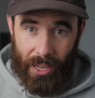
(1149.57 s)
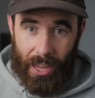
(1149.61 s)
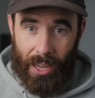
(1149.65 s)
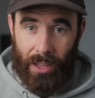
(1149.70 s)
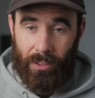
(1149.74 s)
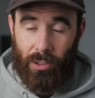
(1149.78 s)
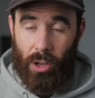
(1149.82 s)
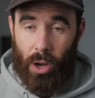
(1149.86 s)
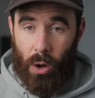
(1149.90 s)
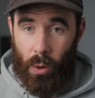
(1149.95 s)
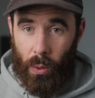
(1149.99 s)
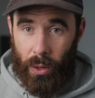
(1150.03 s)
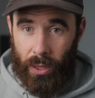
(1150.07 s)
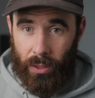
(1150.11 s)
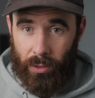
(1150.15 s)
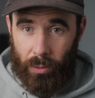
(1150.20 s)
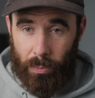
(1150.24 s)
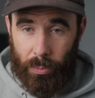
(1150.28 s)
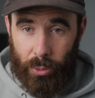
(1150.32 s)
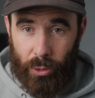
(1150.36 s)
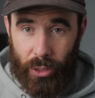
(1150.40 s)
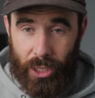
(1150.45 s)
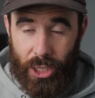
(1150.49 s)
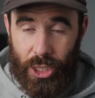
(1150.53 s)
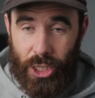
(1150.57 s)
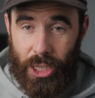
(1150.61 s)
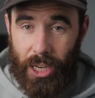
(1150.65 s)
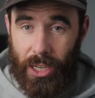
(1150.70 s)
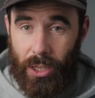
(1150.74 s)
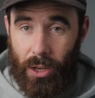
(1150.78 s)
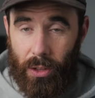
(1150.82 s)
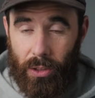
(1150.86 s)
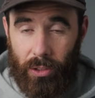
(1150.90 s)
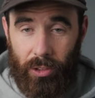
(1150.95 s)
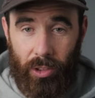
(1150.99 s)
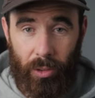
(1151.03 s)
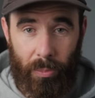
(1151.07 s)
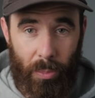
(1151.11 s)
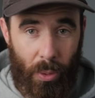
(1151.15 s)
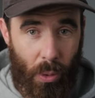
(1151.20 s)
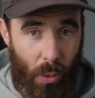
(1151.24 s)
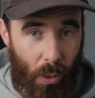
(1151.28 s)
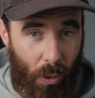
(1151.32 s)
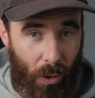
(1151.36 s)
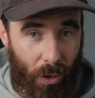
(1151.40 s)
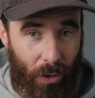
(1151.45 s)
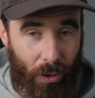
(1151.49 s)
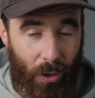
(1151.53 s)
As always, appreciate all the
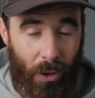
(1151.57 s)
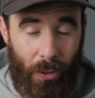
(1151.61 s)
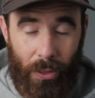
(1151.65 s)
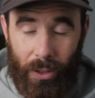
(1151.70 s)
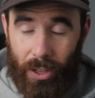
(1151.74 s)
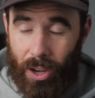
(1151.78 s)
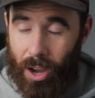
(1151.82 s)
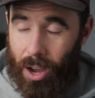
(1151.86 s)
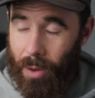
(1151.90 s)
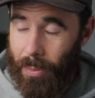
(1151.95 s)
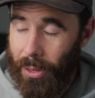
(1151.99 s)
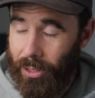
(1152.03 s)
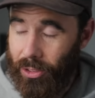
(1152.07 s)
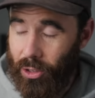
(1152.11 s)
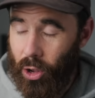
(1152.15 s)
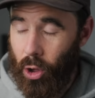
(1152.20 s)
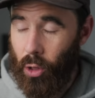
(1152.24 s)
support, all the comments,